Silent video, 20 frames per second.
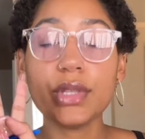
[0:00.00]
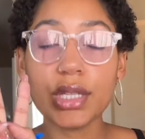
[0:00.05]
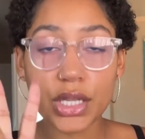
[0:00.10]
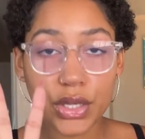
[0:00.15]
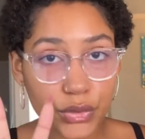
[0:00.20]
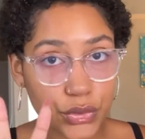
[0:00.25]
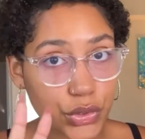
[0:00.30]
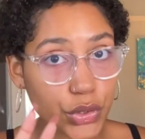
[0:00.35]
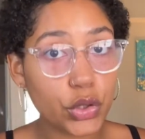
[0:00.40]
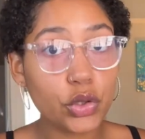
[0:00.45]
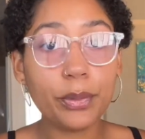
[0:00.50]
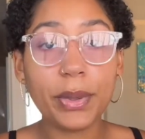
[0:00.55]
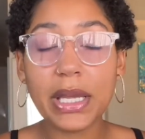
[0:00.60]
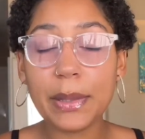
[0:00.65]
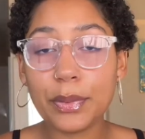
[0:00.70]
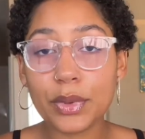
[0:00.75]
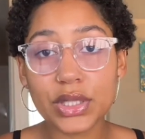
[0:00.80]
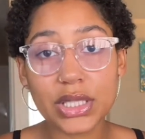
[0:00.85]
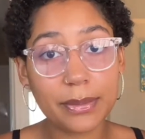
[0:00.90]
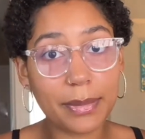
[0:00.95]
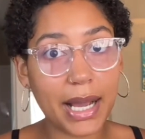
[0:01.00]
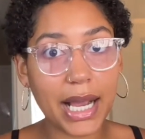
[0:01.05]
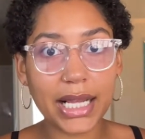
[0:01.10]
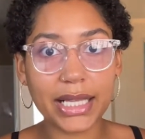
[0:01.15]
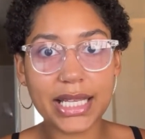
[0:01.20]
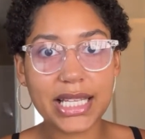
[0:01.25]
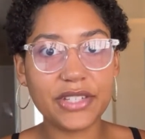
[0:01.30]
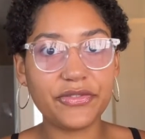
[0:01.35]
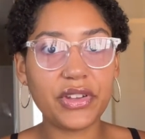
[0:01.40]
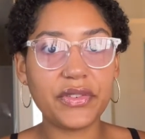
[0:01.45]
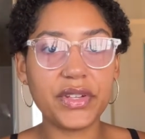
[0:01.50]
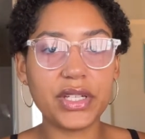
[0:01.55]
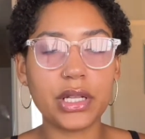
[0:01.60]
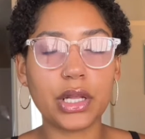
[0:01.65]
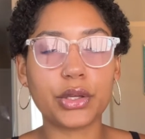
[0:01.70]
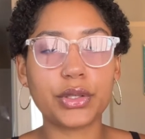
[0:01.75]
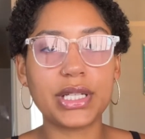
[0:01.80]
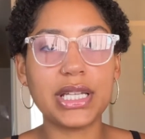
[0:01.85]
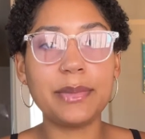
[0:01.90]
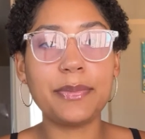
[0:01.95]
two people to buy these $50
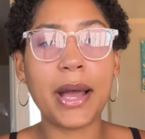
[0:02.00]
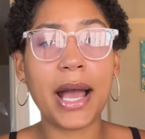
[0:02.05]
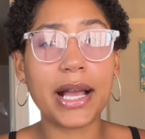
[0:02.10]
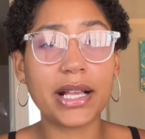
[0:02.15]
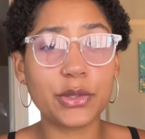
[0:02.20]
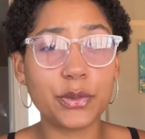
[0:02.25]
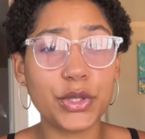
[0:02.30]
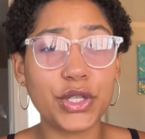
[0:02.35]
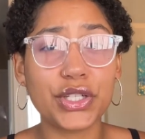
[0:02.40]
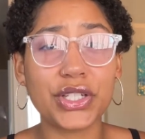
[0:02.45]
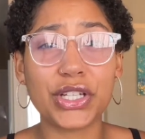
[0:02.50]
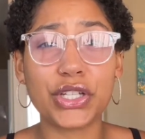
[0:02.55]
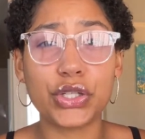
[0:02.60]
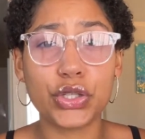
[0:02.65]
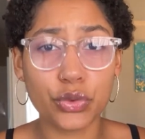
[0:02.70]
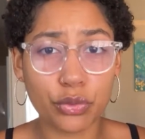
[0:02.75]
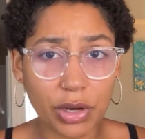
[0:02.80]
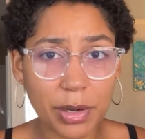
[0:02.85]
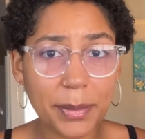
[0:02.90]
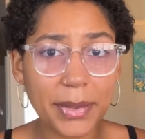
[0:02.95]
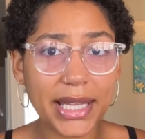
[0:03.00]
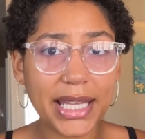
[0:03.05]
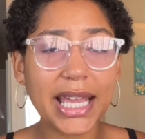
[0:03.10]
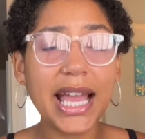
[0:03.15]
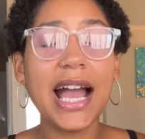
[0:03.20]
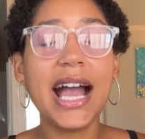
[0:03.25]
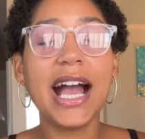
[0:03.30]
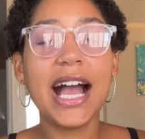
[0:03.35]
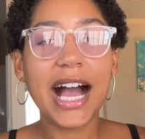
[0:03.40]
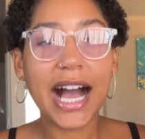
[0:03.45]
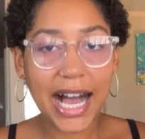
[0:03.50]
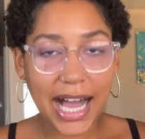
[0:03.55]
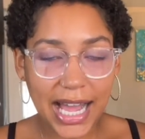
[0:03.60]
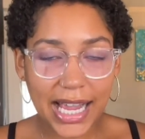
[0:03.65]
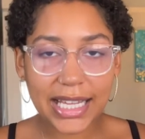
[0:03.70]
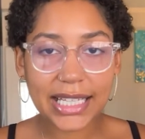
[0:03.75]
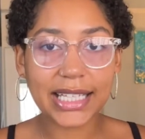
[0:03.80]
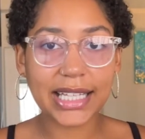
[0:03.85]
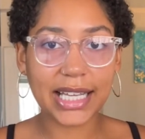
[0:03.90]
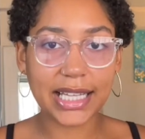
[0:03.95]
tea packs, which is extremely
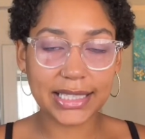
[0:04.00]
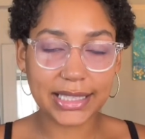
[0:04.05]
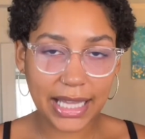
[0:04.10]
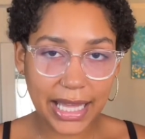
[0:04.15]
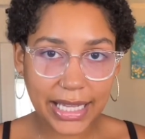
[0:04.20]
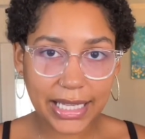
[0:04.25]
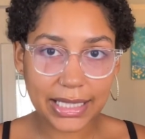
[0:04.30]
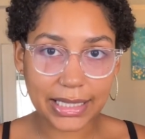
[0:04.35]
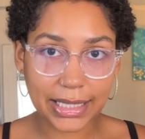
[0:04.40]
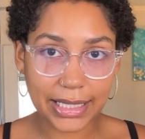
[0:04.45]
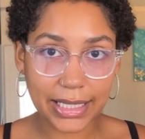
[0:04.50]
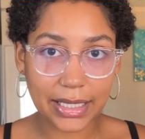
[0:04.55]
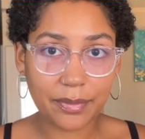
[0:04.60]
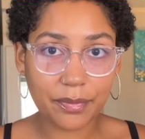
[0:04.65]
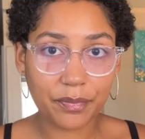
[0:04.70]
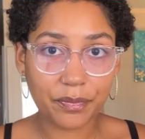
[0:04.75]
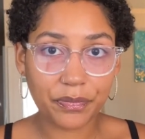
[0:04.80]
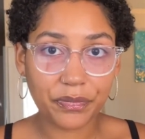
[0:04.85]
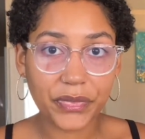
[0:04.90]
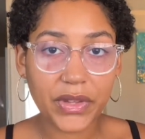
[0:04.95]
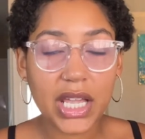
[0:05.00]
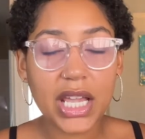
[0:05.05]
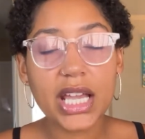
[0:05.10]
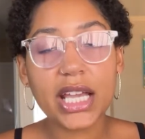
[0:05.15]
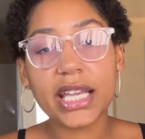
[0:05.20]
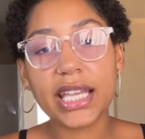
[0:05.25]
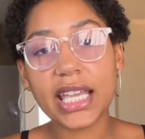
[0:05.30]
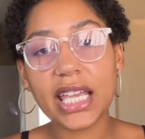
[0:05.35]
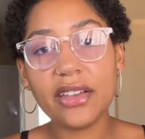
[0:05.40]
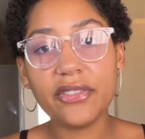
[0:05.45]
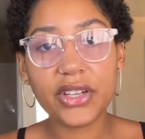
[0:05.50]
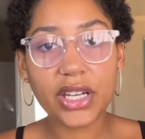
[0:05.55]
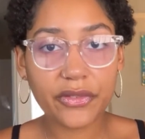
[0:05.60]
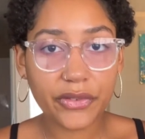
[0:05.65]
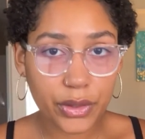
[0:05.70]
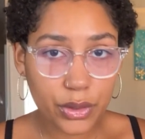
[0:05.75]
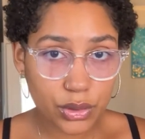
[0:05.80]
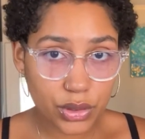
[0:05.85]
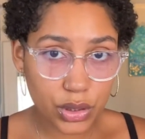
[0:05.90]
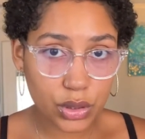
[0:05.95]
highly unlikely, even if
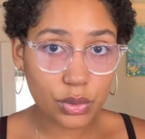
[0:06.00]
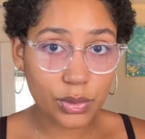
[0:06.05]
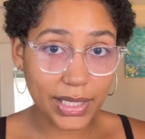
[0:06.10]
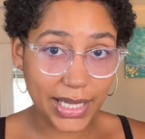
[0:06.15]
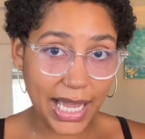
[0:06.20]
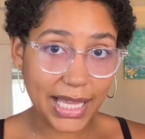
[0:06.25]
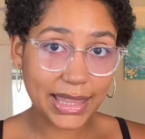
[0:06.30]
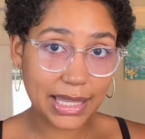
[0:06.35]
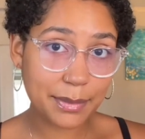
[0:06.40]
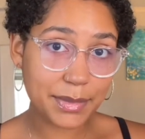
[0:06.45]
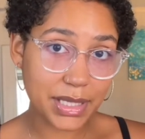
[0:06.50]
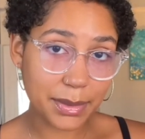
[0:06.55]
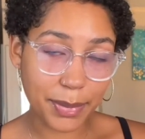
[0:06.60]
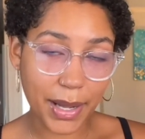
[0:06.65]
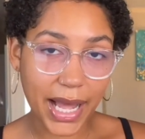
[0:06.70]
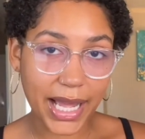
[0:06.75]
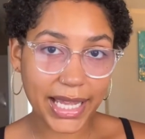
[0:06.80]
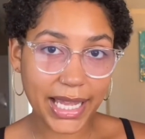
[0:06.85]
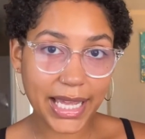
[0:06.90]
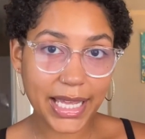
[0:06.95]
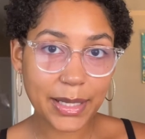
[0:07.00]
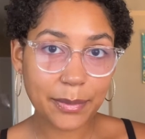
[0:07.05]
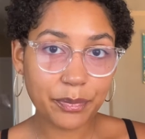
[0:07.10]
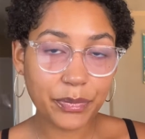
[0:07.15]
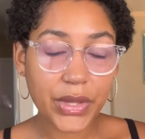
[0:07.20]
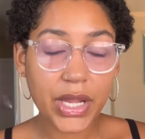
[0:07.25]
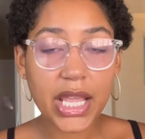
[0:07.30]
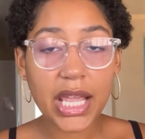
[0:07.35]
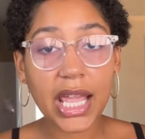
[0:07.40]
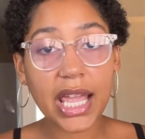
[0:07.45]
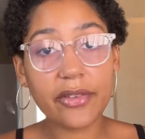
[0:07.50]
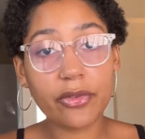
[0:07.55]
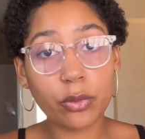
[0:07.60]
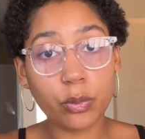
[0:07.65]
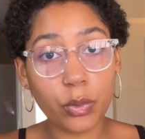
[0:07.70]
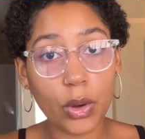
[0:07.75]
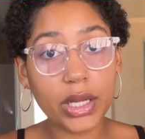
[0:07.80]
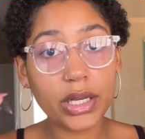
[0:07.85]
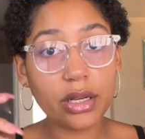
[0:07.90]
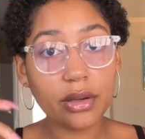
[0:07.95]
you do get them to buy it, if
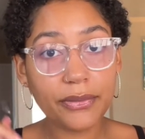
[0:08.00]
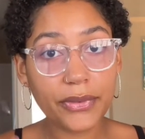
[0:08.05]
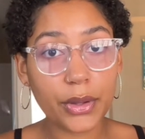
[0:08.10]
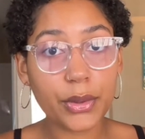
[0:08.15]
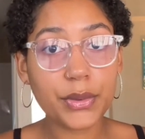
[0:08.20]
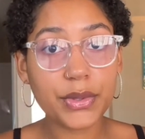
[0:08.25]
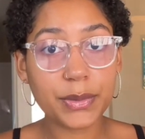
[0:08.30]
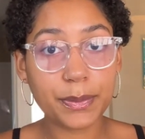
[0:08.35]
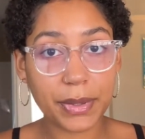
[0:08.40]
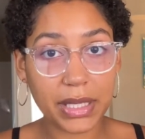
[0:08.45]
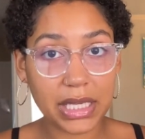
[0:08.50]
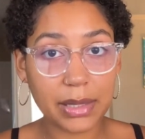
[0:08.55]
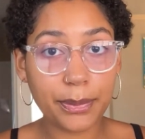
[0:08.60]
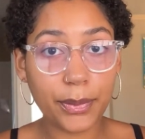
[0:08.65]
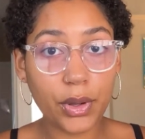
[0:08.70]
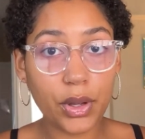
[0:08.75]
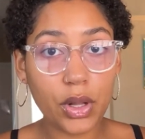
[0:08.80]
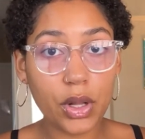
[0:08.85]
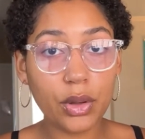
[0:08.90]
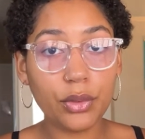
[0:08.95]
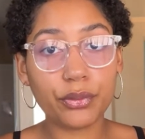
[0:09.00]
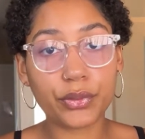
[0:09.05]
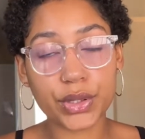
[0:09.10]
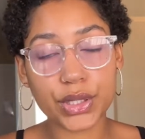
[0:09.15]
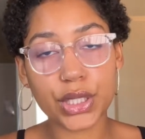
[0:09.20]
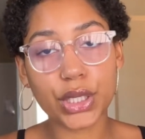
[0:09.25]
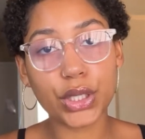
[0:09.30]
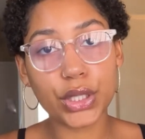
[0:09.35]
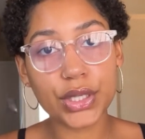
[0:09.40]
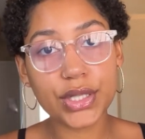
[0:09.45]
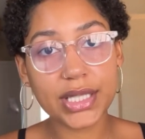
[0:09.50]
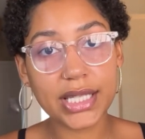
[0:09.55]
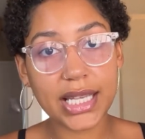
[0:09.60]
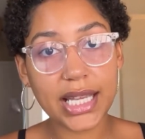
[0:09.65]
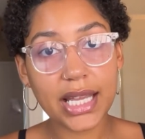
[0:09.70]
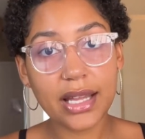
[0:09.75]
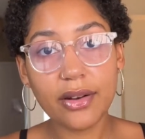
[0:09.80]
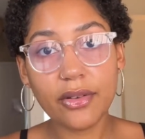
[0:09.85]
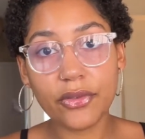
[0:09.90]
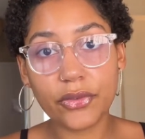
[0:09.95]
one of those people returns
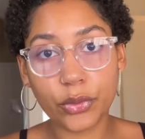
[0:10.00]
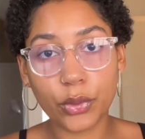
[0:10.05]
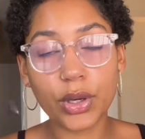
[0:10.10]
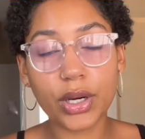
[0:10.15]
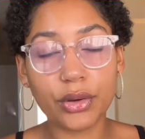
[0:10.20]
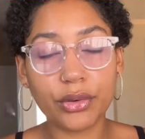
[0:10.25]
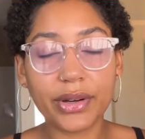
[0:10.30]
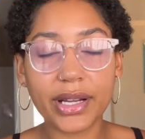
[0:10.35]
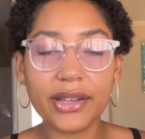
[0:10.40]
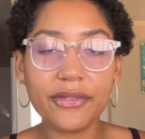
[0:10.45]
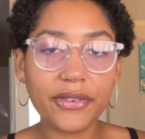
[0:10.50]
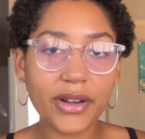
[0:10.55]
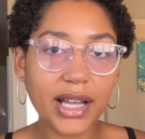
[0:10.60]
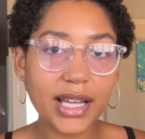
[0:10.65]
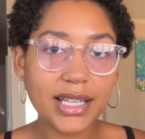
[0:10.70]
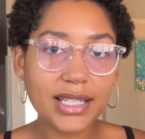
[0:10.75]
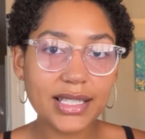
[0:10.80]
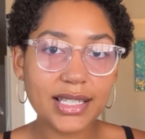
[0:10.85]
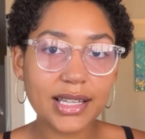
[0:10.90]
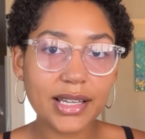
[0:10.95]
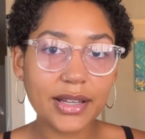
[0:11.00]
it for a refund,